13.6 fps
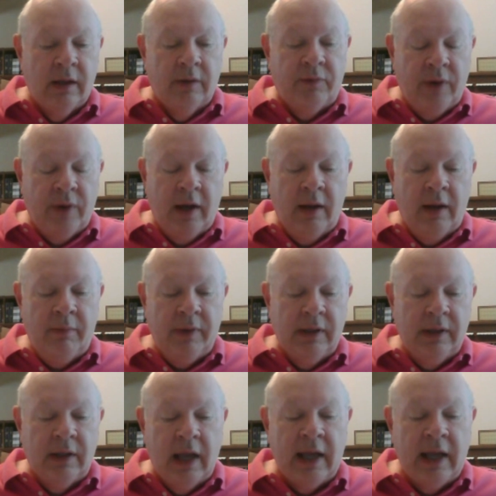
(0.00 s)
from
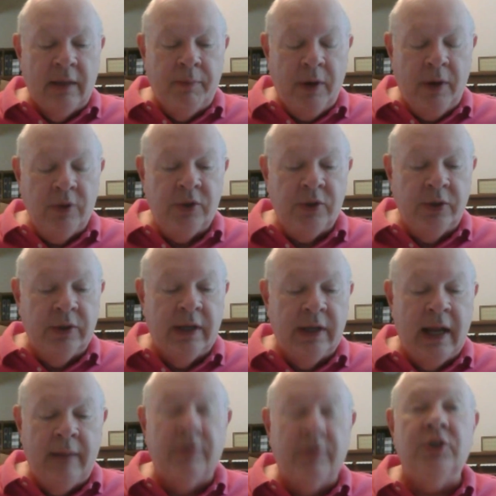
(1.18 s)
a composer
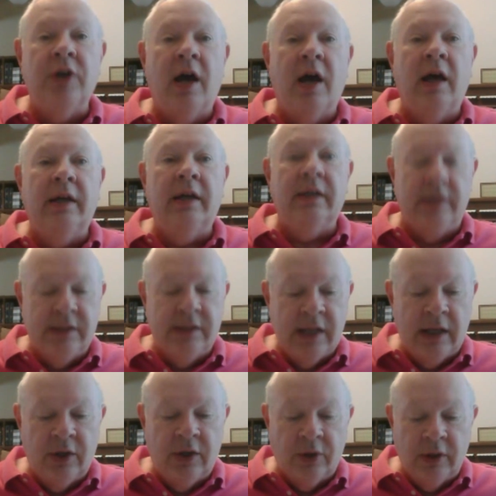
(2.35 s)
named John
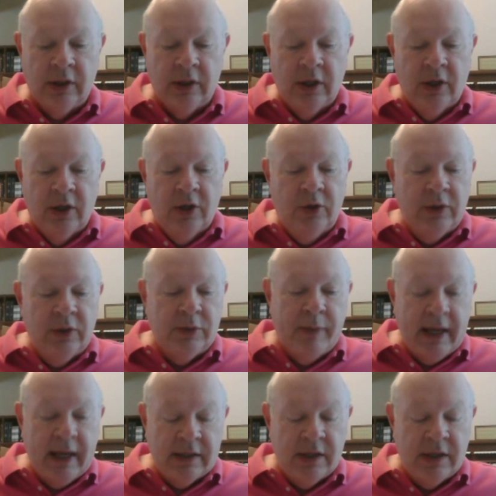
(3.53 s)
Zundel, who is
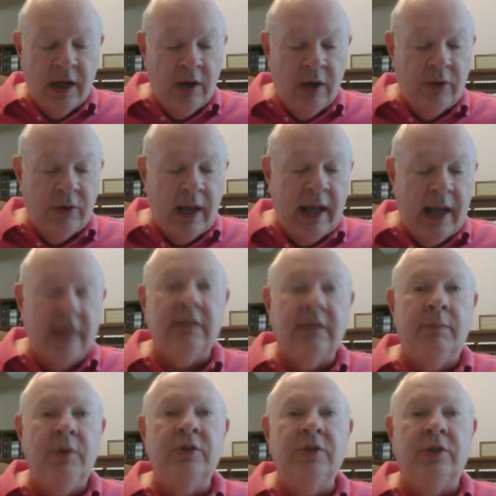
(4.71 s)
best known as the
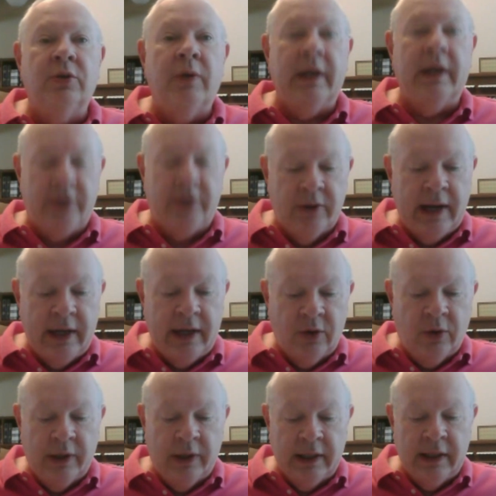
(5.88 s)
music director and
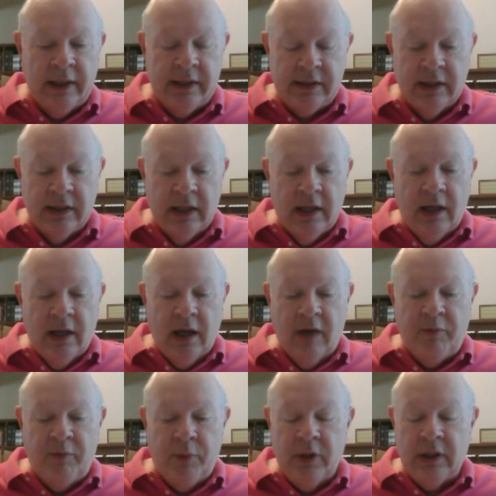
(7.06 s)
organist
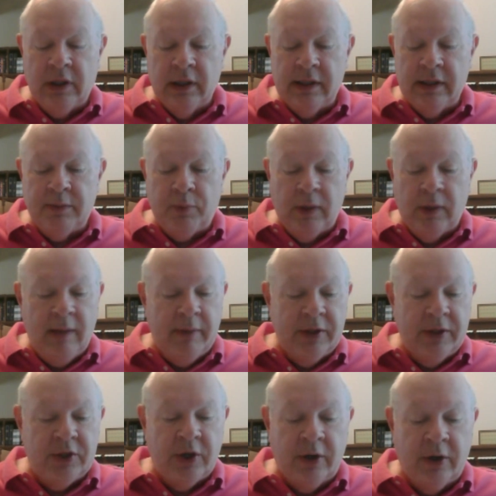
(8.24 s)
of Brooklyn's Plymouth
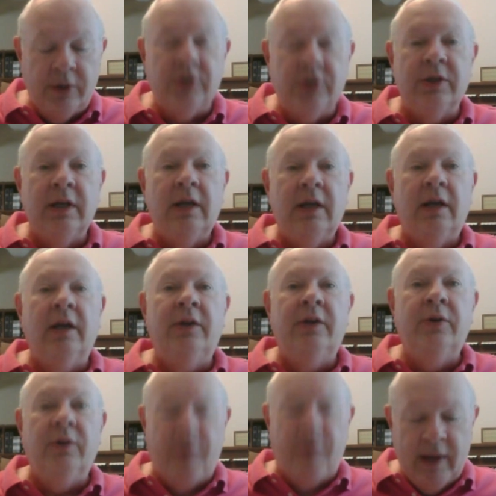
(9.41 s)
Church under
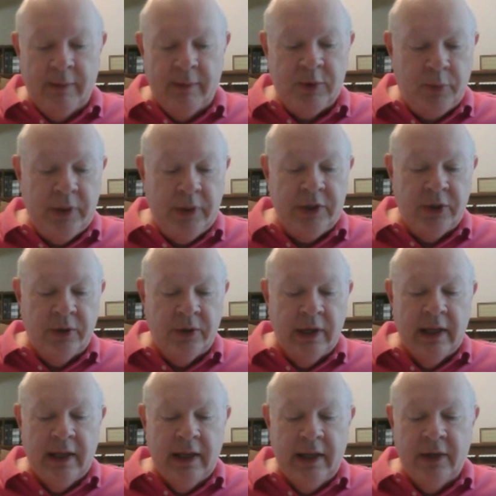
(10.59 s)
the famous preacher
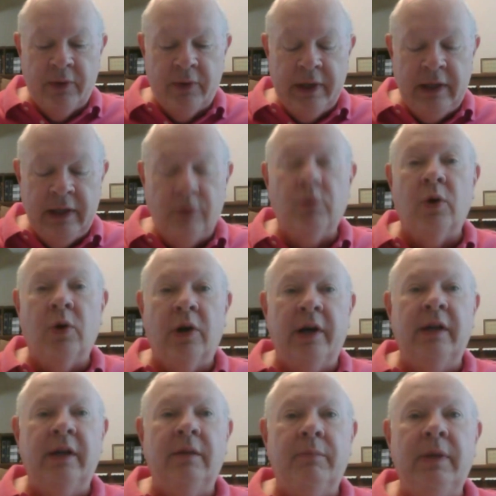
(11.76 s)
Henry
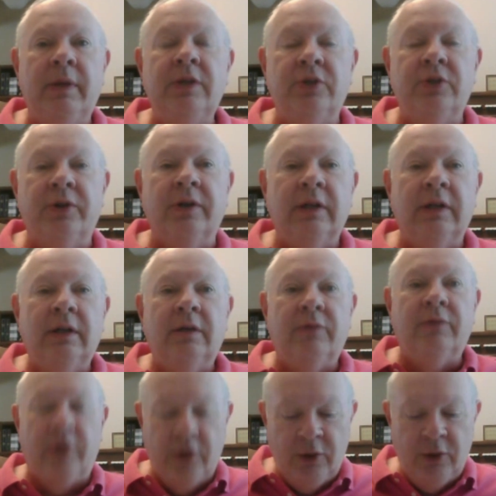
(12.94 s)
Ward Beecher,
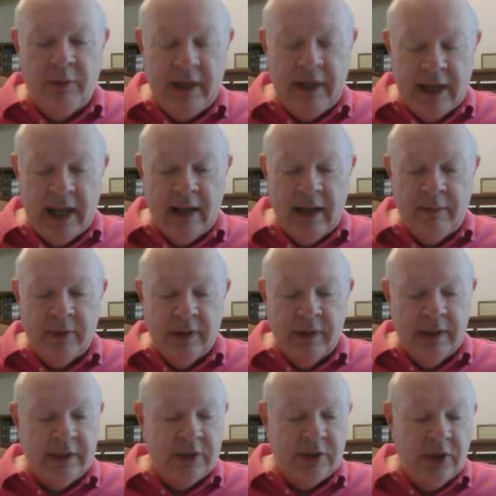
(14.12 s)
for whom he named
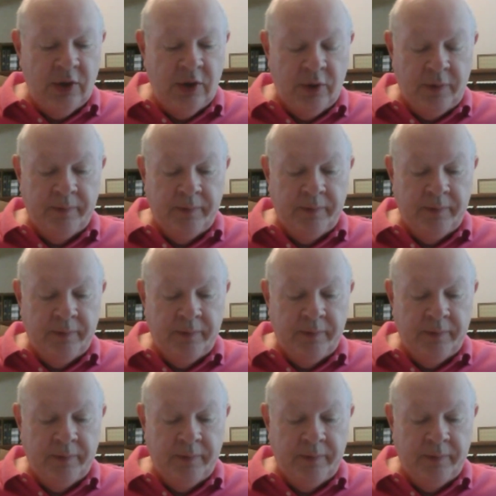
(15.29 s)
this tune.